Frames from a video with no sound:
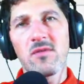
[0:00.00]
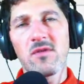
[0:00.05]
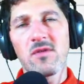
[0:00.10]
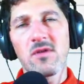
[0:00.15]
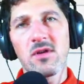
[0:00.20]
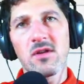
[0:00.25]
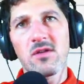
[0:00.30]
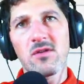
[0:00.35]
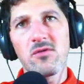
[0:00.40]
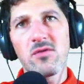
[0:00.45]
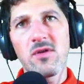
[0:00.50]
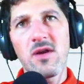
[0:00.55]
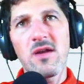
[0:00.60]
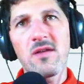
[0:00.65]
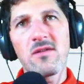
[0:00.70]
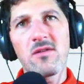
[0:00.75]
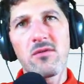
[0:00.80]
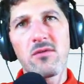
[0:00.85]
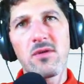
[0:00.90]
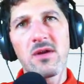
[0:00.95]
So it creates
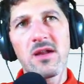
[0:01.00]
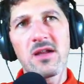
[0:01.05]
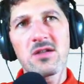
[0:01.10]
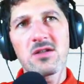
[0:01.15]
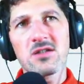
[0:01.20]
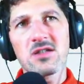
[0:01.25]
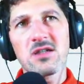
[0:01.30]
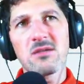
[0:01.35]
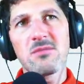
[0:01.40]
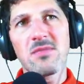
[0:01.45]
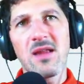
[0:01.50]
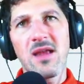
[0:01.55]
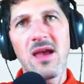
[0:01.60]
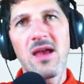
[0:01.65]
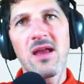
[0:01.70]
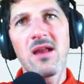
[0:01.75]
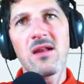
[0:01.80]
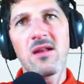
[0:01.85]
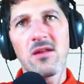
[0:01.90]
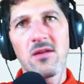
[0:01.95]
the relationship
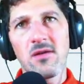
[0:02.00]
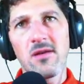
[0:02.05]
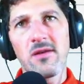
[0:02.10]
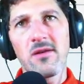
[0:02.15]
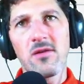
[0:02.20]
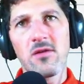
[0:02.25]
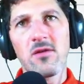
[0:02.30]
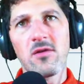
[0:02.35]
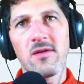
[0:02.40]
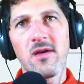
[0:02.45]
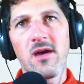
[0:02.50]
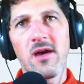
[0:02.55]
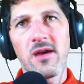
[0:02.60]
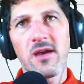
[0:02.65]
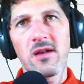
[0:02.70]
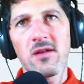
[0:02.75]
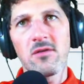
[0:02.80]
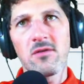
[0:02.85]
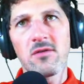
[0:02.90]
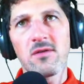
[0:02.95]
and the
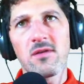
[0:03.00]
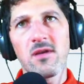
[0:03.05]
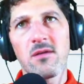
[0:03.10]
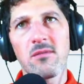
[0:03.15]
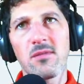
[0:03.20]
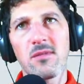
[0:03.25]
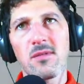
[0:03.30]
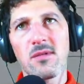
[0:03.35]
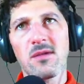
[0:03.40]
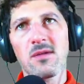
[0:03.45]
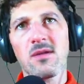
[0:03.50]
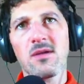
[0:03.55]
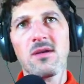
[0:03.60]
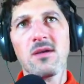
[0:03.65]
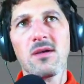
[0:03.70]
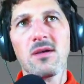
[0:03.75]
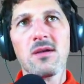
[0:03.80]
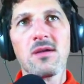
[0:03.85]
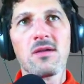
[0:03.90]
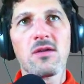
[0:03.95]
target node type.
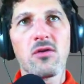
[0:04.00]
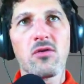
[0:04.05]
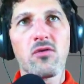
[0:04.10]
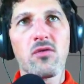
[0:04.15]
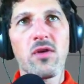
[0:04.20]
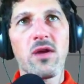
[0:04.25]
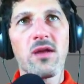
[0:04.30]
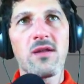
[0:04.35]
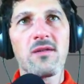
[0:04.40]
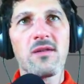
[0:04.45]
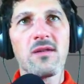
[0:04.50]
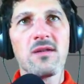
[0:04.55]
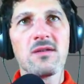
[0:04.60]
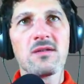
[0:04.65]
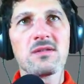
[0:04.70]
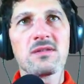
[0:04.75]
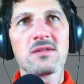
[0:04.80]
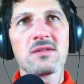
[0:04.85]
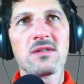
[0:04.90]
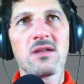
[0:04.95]
So create
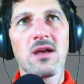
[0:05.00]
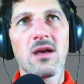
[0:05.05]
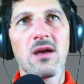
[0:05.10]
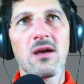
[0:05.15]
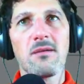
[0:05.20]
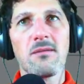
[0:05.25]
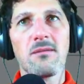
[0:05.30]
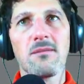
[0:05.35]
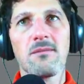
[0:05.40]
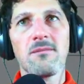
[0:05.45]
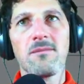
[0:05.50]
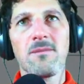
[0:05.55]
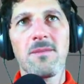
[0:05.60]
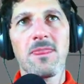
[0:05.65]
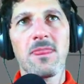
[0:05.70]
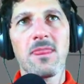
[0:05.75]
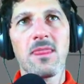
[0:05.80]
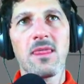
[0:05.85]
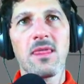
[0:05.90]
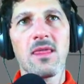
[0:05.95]
this. The
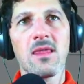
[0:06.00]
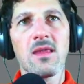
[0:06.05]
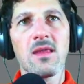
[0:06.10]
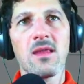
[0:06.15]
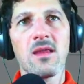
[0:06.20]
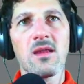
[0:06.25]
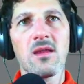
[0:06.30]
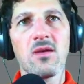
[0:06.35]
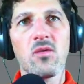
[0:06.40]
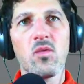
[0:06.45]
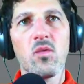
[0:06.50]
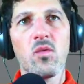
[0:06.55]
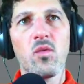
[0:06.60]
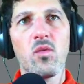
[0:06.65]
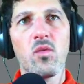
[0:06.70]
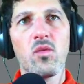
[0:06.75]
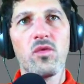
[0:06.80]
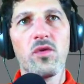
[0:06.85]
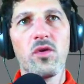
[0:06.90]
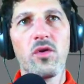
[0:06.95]

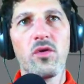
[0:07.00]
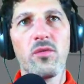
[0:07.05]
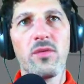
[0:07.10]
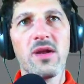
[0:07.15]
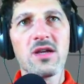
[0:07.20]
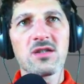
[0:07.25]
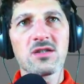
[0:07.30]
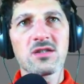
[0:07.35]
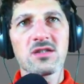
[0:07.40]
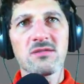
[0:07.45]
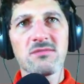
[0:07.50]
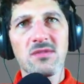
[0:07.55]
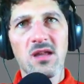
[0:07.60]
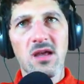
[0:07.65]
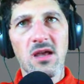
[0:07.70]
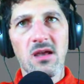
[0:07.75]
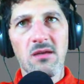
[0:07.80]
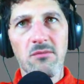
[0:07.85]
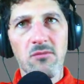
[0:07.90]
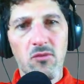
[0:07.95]
relationship
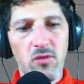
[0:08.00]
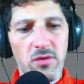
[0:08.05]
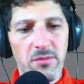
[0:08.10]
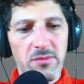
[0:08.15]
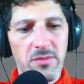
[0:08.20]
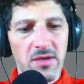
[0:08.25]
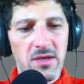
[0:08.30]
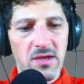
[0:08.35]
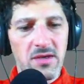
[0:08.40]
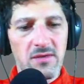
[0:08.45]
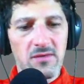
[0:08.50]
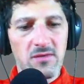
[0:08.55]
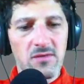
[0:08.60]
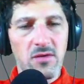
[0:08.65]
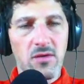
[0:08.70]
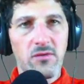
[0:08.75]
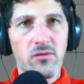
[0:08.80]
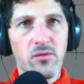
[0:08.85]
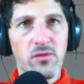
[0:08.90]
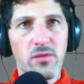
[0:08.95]
name will be
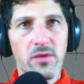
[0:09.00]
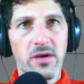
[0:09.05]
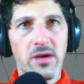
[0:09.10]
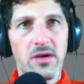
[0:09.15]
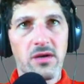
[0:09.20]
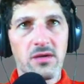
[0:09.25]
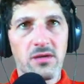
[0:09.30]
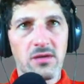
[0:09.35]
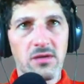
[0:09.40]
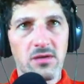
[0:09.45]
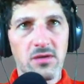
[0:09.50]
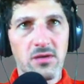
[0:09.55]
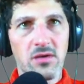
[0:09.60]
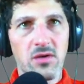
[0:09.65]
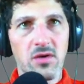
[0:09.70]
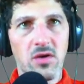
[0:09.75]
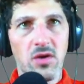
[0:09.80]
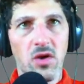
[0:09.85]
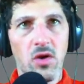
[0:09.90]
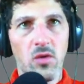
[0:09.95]
software
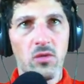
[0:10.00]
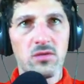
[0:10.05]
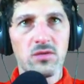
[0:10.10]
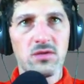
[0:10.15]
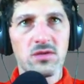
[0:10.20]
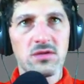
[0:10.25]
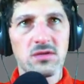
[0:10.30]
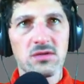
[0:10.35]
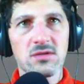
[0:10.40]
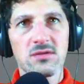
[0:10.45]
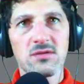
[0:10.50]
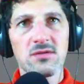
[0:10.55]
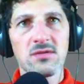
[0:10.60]
nodes.